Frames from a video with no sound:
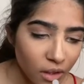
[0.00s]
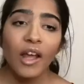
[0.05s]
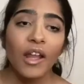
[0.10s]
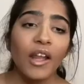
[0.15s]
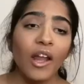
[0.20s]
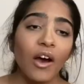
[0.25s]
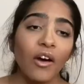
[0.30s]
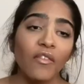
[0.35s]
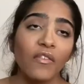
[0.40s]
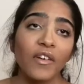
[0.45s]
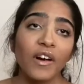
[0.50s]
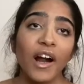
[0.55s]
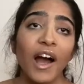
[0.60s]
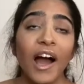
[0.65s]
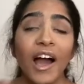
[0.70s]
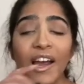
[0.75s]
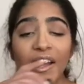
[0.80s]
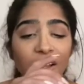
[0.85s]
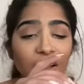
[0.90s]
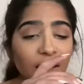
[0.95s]
Now for
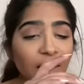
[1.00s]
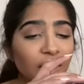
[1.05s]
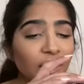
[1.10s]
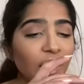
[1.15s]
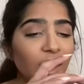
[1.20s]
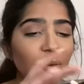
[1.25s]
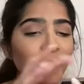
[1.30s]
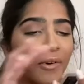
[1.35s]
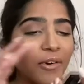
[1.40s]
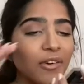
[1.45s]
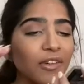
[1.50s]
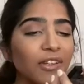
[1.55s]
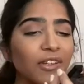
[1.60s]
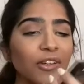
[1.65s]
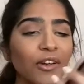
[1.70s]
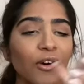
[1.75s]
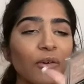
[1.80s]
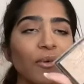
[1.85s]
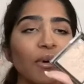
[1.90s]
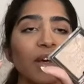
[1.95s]
highlighter, I'm going to
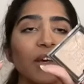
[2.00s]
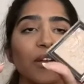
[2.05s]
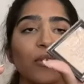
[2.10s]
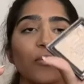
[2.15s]
go in